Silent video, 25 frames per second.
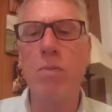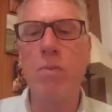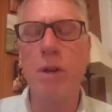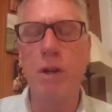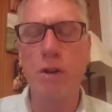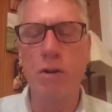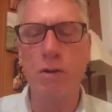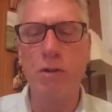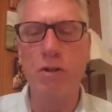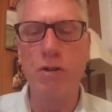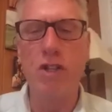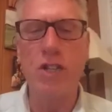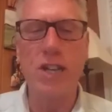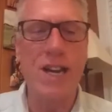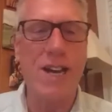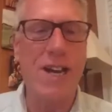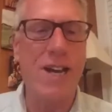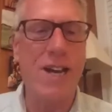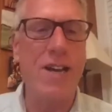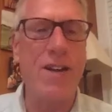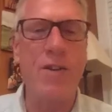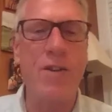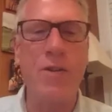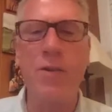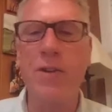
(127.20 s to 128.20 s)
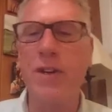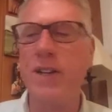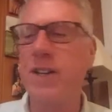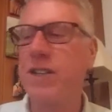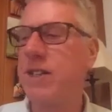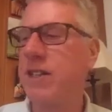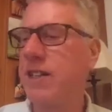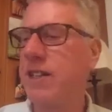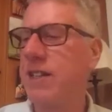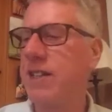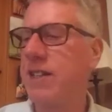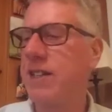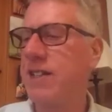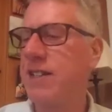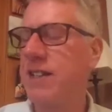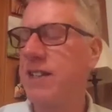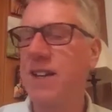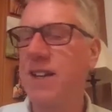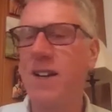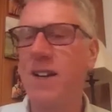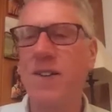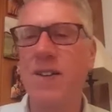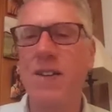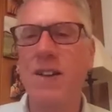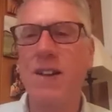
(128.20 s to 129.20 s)
Moonshine, which is
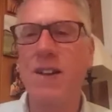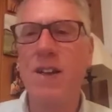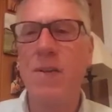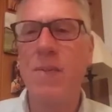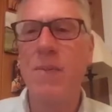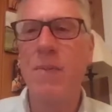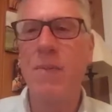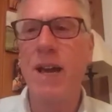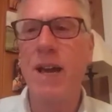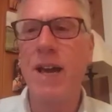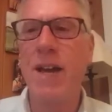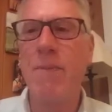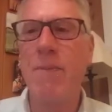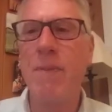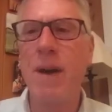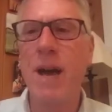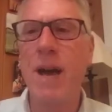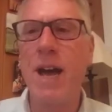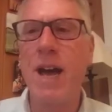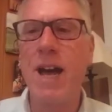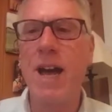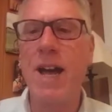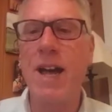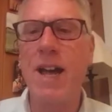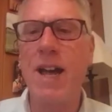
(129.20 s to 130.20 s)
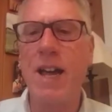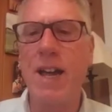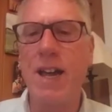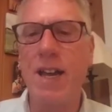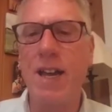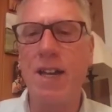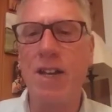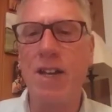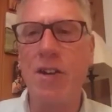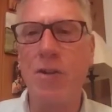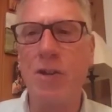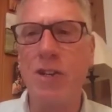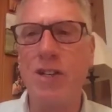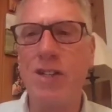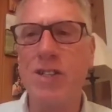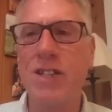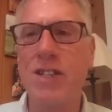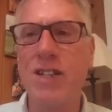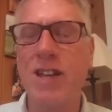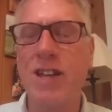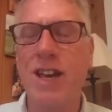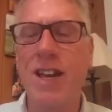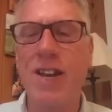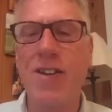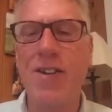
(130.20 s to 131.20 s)
uh, made by a
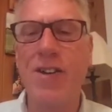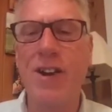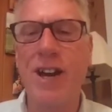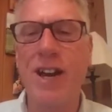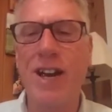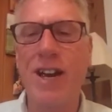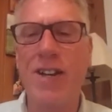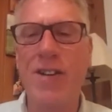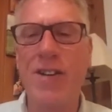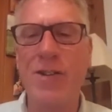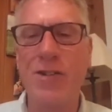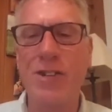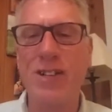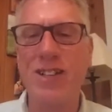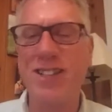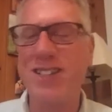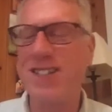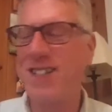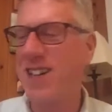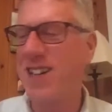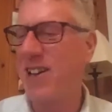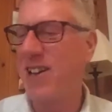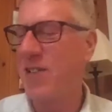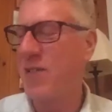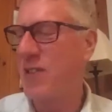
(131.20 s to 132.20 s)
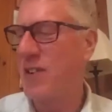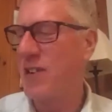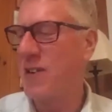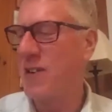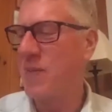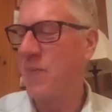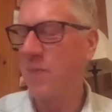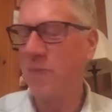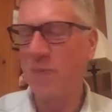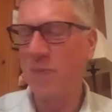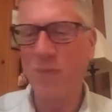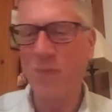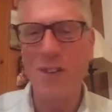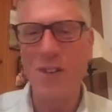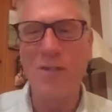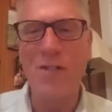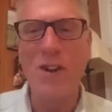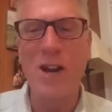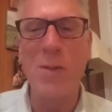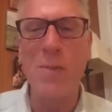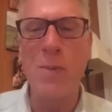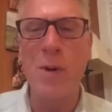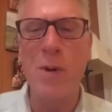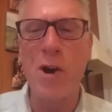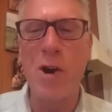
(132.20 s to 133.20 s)
UNCA graduate. So um,
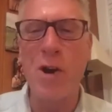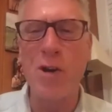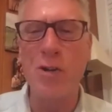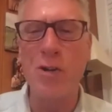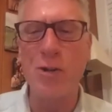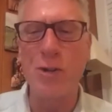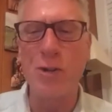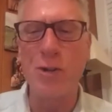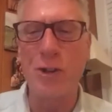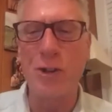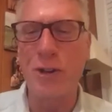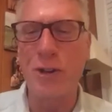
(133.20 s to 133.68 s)
very partial. Very good.